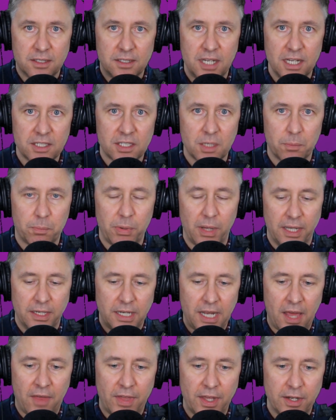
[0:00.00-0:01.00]

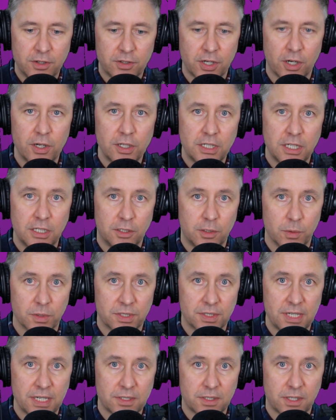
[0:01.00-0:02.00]
disciplined and then turned into a
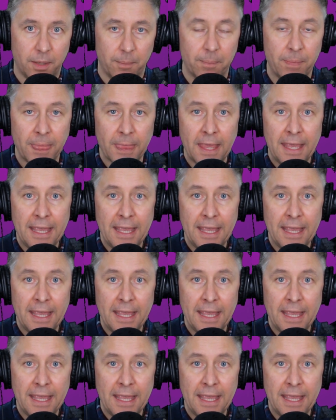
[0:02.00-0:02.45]
system.